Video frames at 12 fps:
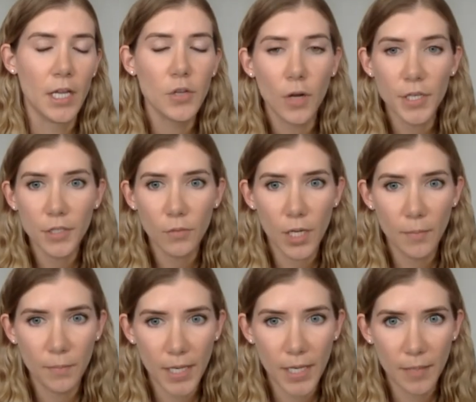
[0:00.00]
You also want
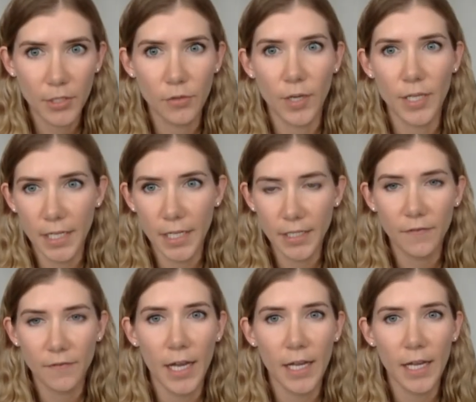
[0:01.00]
to be able to
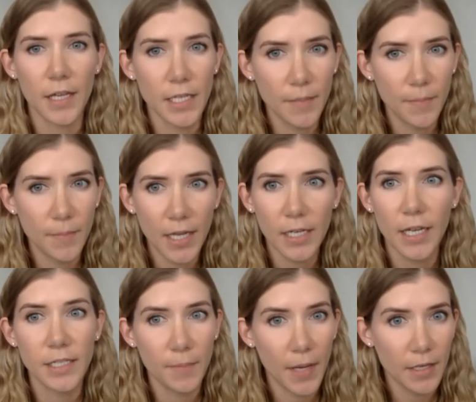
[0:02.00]
identify the independent
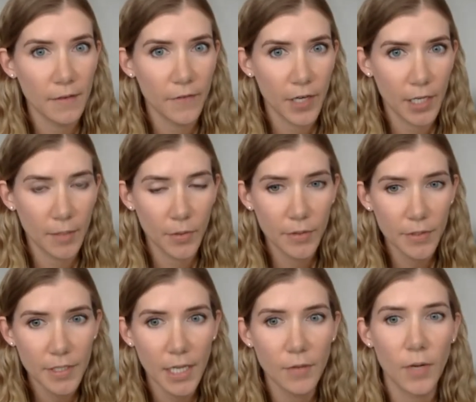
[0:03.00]
and dependent
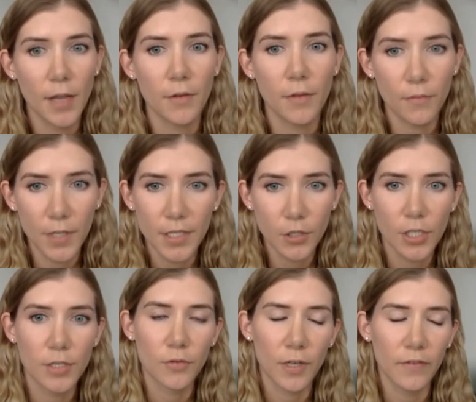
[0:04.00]
variables and whether the research
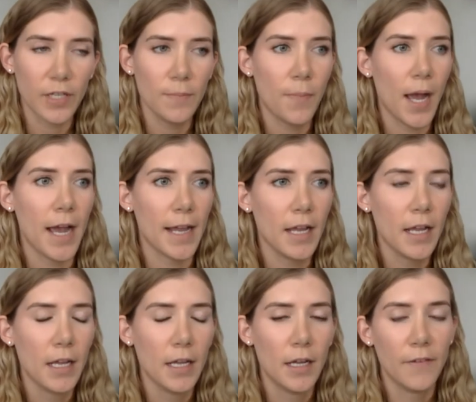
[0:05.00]
is driven by
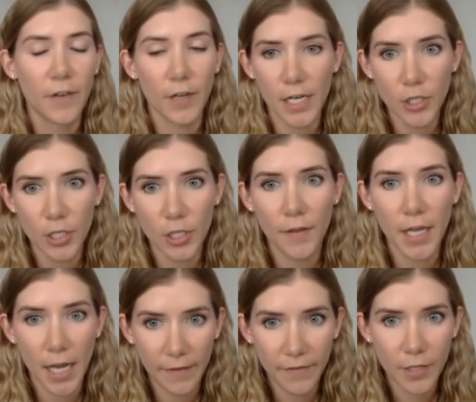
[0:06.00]
variation on the
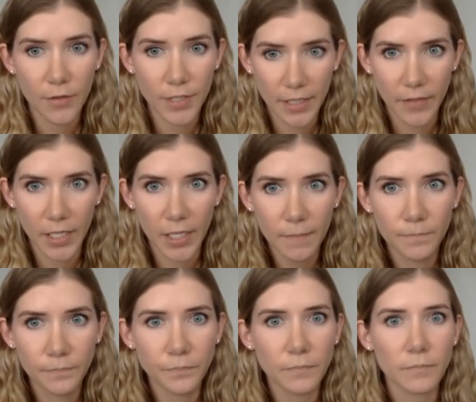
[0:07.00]
IV or DV.
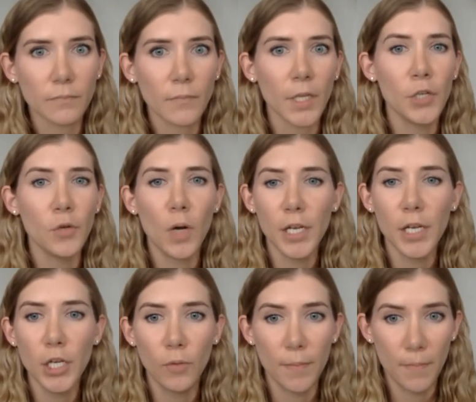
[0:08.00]
You want to
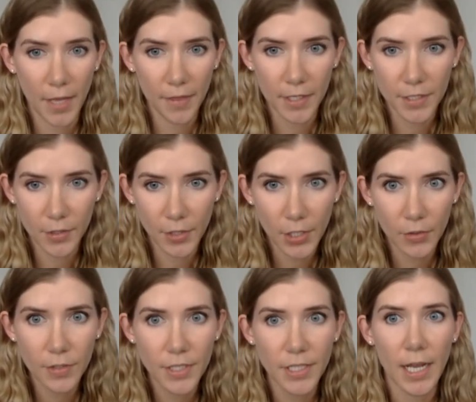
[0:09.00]
know what methods are
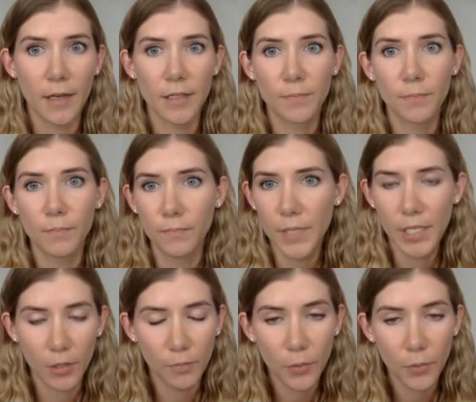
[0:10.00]
used and
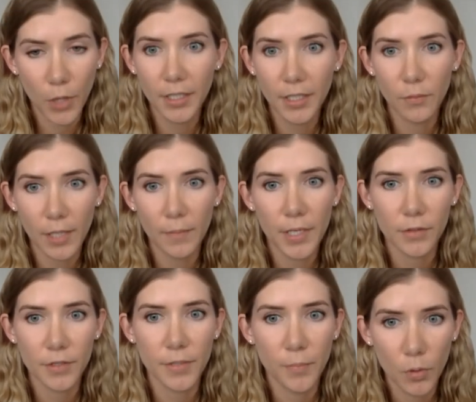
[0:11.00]
you know, broadly what
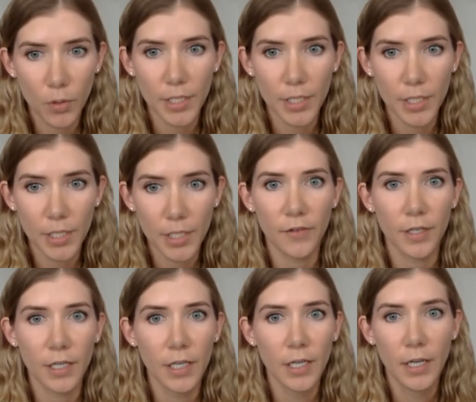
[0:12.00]
empirical support is
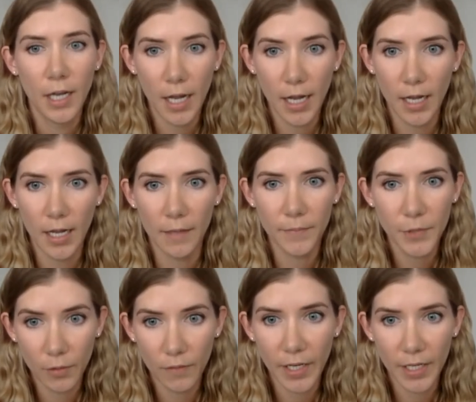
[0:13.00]
offered
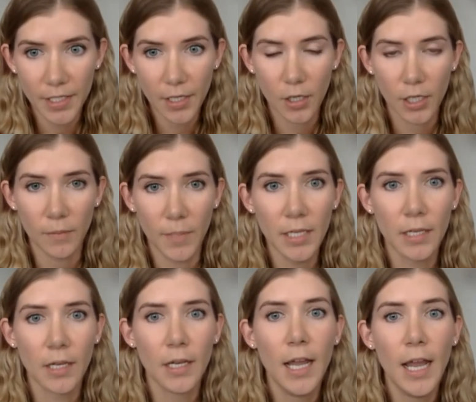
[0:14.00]
uh, to advance the
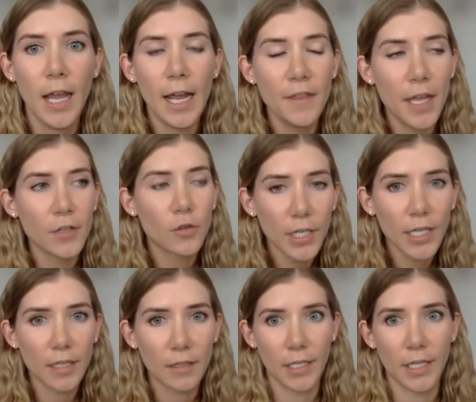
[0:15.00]
argument. And then
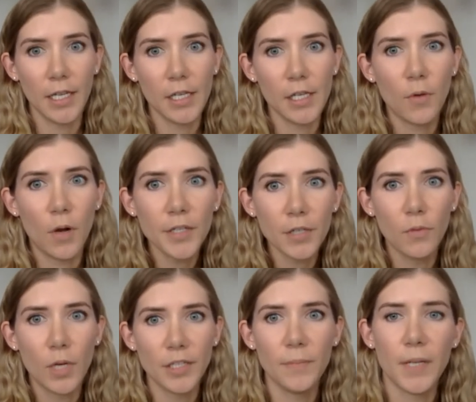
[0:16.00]
critically, you also
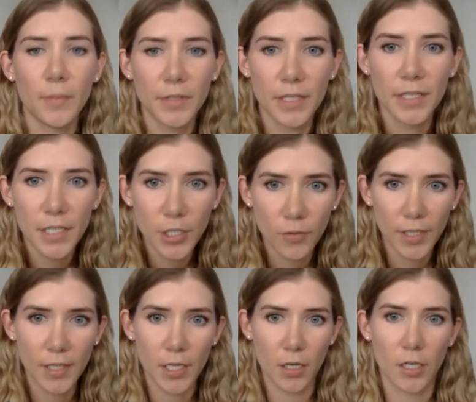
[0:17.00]
want to be able to
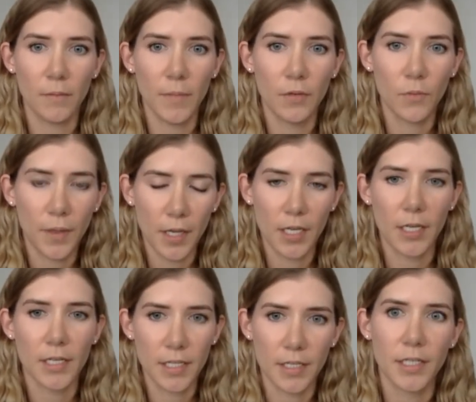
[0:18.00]
situate the argument within
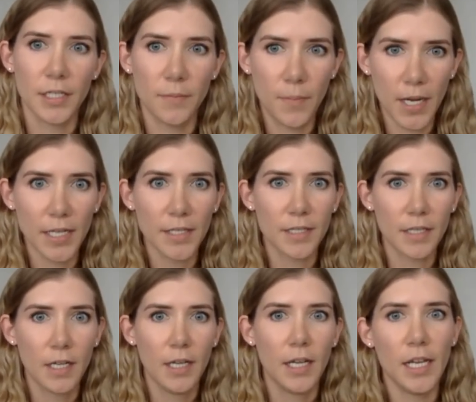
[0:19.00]
existing
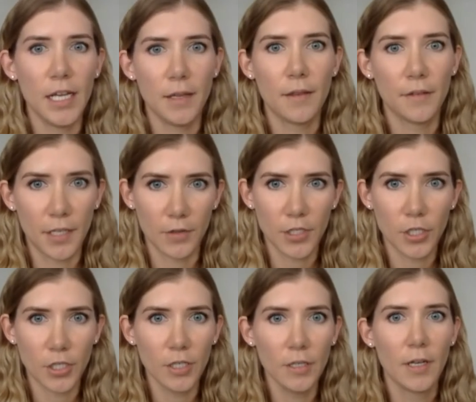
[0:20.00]
debates in the
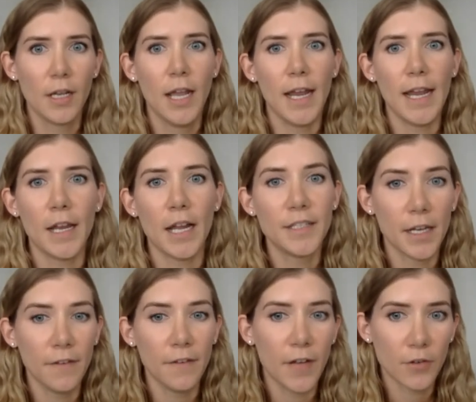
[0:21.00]
literature and
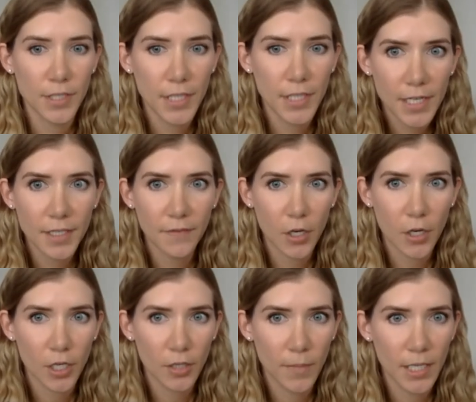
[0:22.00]
identify critiques of the
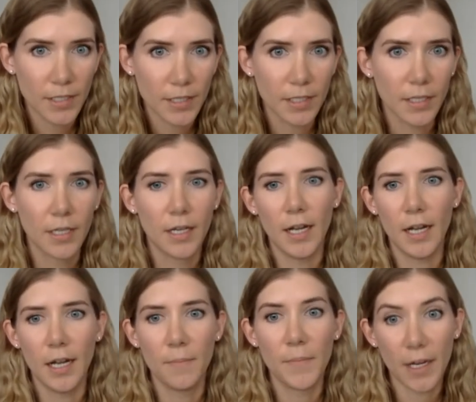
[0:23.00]
argument
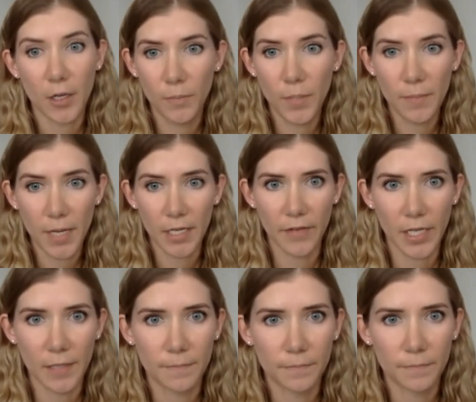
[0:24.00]
um, that could be made of it.